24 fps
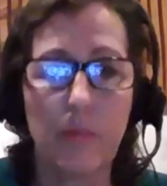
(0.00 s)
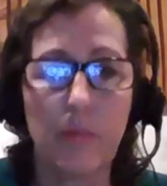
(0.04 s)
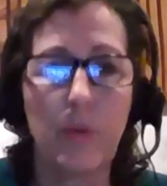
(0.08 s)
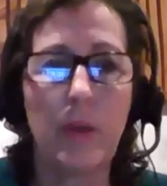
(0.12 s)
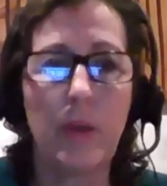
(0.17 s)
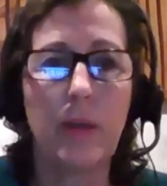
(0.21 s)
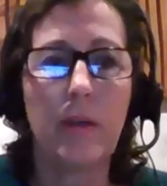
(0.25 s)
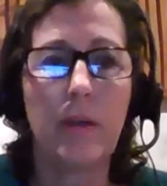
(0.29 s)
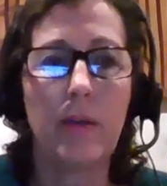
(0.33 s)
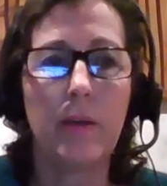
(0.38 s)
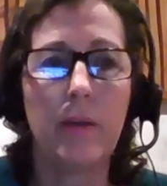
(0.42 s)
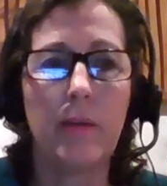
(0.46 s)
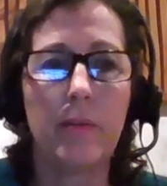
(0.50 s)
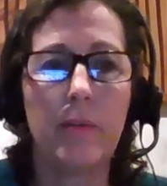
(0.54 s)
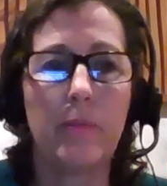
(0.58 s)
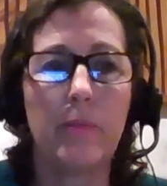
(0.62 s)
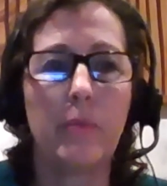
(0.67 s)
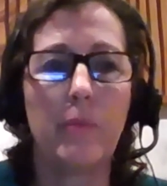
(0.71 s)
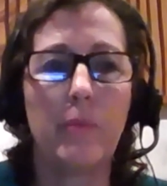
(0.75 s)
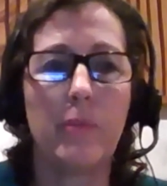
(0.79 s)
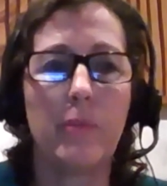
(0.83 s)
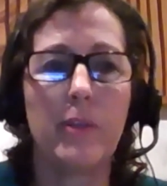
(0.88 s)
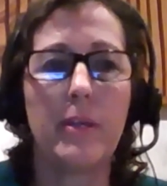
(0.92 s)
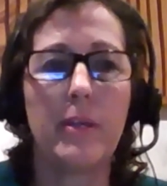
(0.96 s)
the
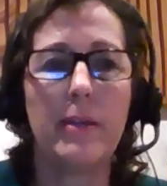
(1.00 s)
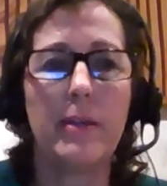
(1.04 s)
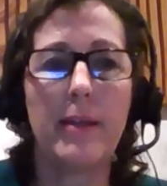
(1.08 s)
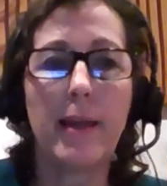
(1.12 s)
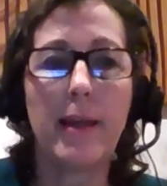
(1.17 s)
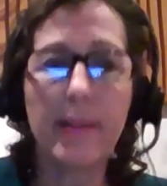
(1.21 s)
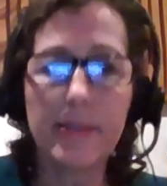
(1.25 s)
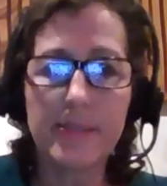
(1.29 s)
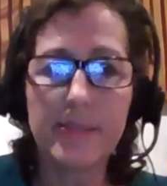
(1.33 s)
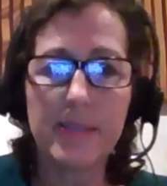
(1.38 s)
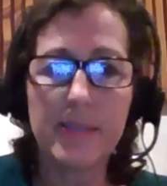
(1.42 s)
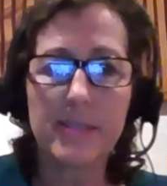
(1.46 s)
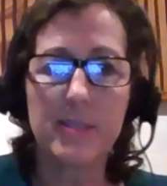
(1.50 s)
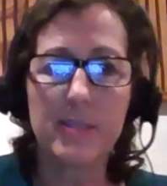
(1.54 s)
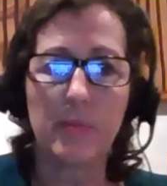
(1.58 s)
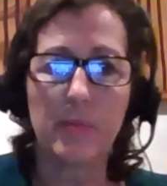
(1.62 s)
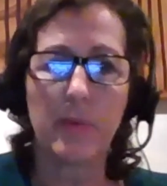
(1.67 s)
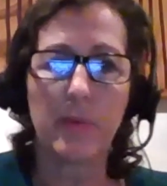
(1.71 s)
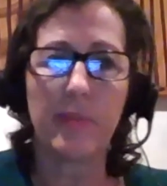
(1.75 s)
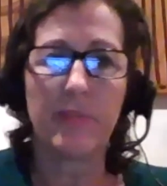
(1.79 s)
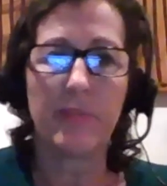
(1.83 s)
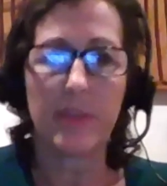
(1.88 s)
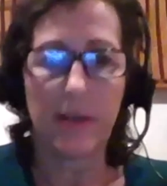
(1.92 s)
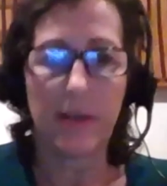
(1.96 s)
analysis that
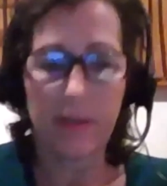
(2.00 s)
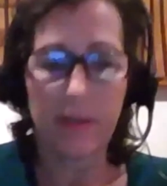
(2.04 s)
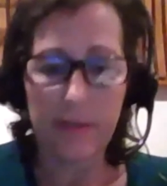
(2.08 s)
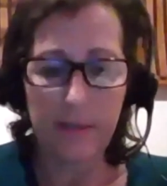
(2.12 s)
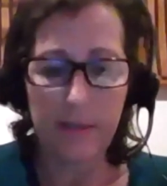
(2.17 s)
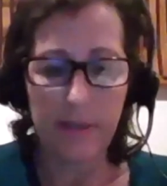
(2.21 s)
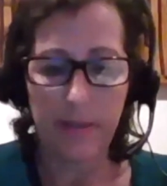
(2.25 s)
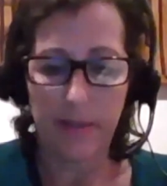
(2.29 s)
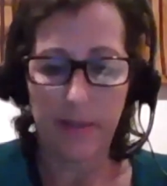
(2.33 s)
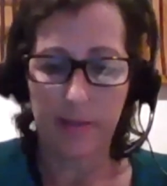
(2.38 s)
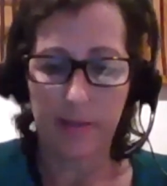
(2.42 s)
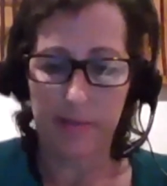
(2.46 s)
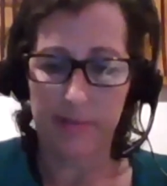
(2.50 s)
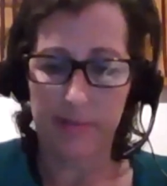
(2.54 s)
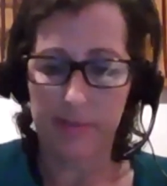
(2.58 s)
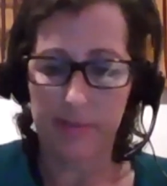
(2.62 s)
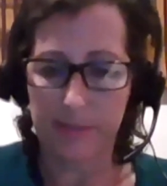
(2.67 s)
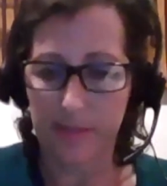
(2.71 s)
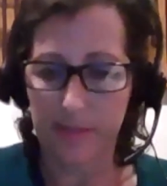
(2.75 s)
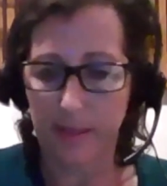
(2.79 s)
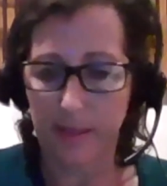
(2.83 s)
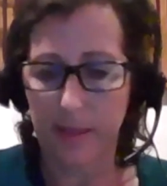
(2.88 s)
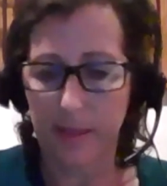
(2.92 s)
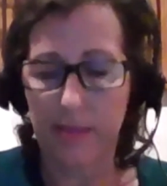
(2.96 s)
we've done
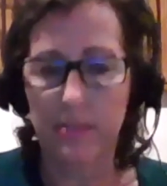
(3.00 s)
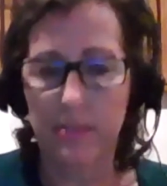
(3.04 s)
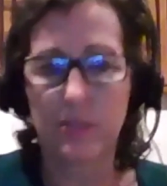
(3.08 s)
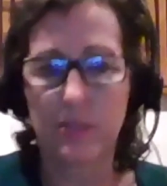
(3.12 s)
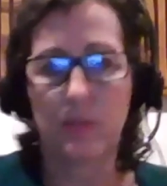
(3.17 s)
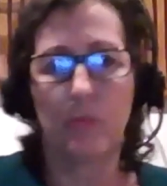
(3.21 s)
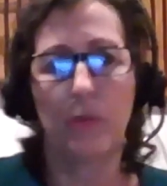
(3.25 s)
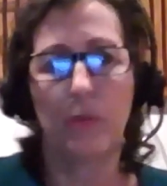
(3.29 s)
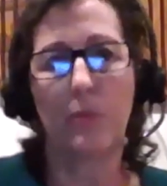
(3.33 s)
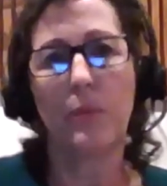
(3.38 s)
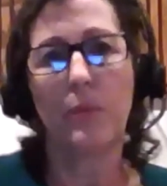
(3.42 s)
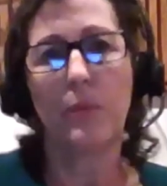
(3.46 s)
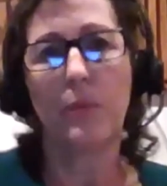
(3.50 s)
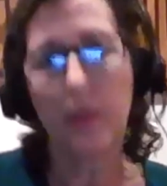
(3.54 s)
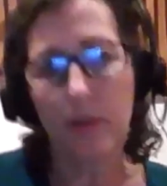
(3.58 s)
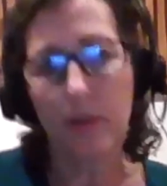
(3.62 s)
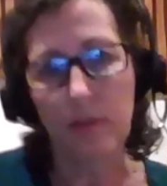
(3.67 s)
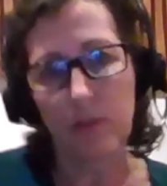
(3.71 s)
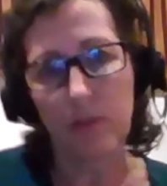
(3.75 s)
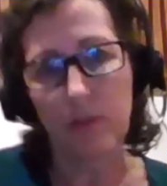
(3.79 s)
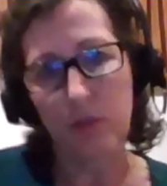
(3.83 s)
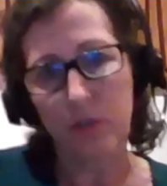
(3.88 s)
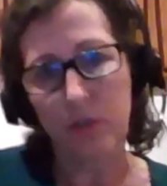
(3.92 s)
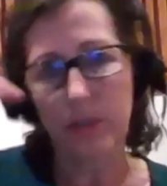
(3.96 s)
is that when we
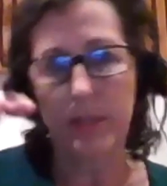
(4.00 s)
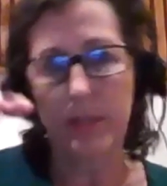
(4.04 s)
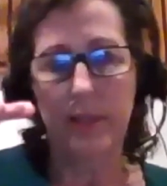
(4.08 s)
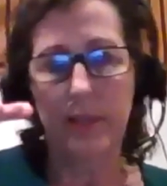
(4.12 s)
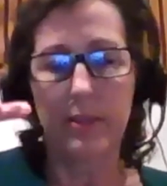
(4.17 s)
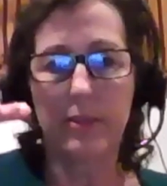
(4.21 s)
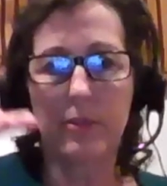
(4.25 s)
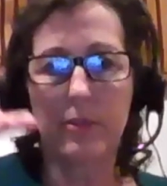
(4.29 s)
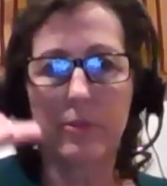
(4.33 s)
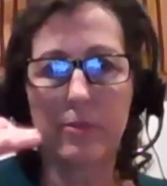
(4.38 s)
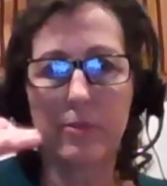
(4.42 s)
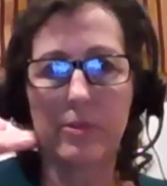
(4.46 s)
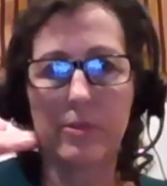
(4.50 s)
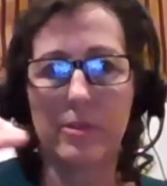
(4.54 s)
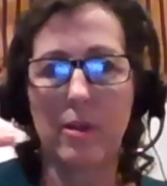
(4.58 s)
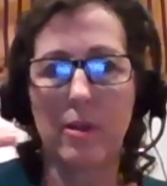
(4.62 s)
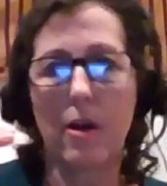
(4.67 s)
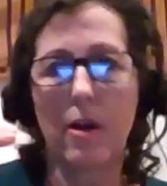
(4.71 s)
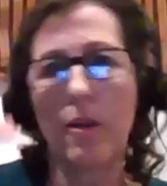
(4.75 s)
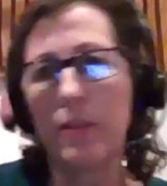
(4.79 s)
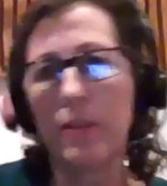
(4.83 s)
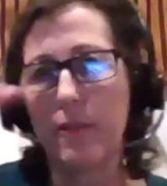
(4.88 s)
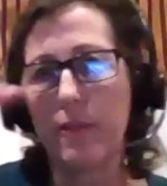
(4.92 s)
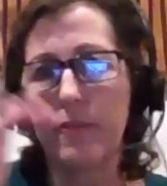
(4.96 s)
looked at
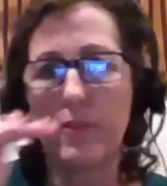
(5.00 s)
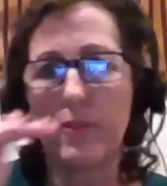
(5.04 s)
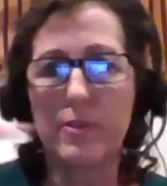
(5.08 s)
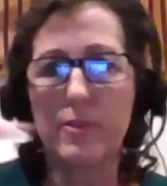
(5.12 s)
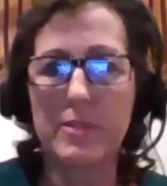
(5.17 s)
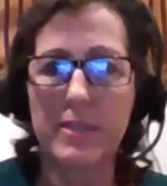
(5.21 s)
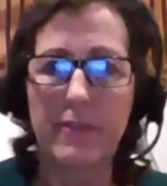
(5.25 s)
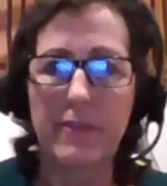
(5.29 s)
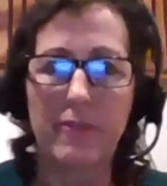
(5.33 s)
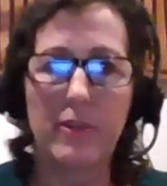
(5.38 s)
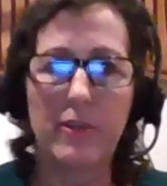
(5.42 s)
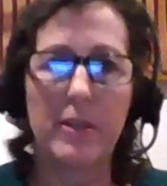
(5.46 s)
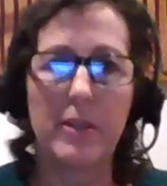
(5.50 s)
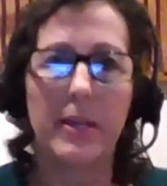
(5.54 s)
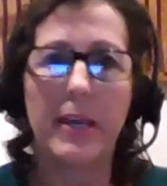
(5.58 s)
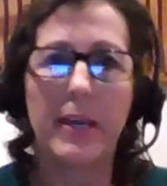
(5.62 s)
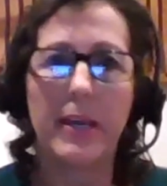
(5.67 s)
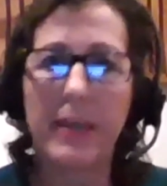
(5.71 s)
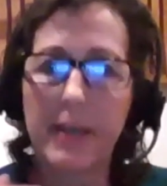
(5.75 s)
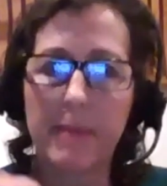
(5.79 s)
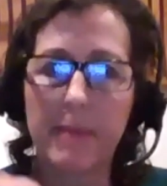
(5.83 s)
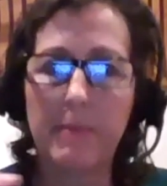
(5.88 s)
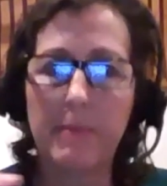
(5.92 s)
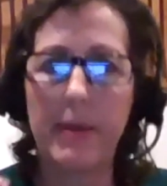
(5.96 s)
all of those different
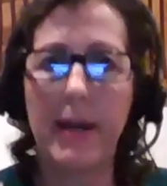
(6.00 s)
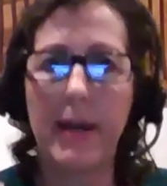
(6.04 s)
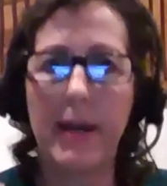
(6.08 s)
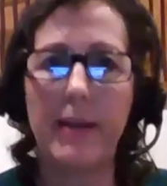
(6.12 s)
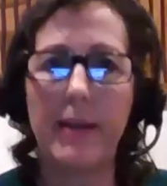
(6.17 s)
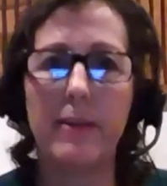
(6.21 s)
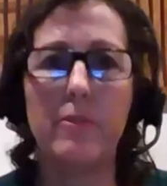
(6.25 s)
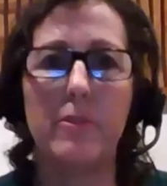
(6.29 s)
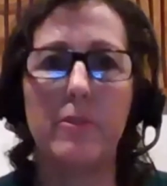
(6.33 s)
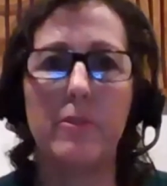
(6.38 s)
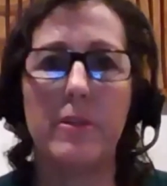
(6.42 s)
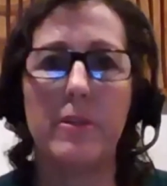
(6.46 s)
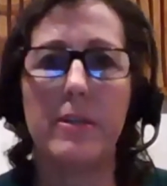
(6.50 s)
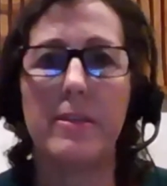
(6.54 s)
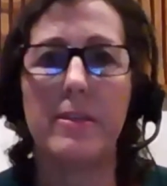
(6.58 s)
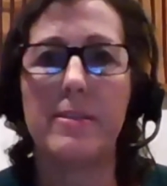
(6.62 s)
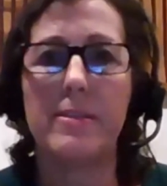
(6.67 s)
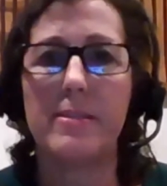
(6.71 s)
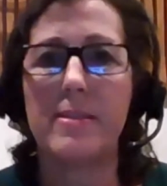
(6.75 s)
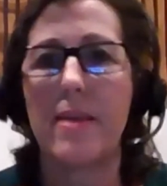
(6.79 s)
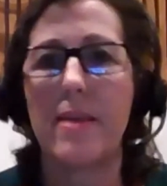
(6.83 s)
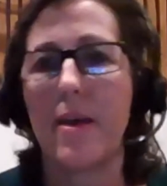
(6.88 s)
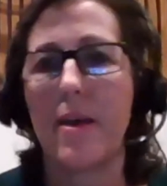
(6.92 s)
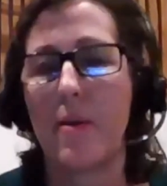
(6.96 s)
income
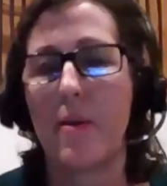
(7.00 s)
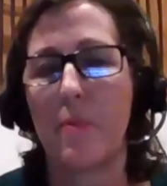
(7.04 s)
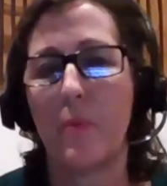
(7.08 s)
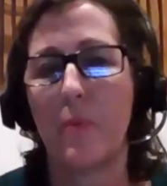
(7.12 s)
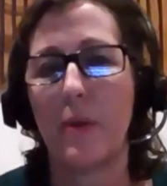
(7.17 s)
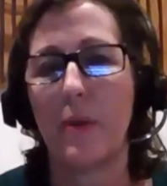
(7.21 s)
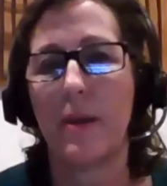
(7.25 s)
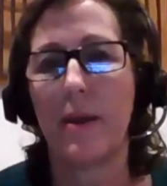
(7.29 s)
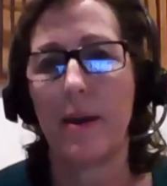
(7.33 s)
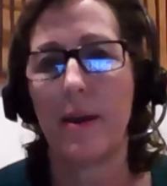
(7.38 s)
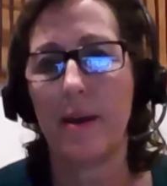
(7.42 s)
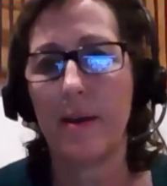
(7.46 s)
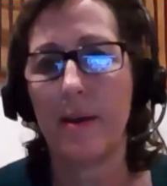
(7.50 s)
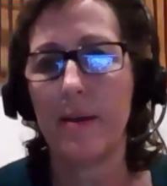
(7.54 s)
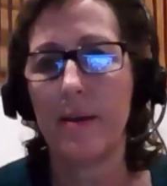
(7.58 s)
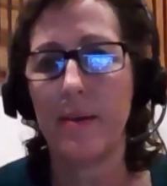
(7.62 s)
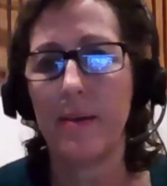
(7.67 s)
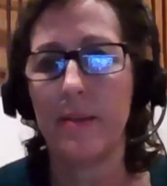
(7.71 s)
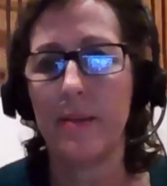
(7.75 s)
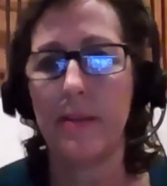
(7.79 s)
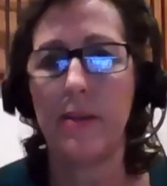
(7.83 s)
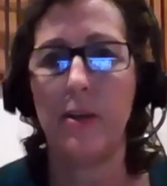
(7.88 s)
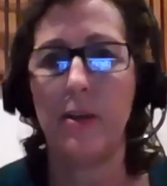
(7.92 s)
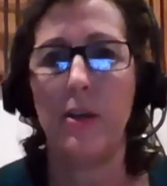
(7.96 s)
categories that we
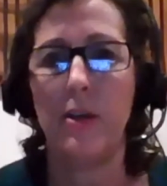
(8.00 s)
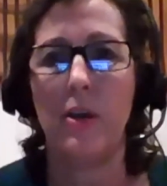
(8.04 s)
had,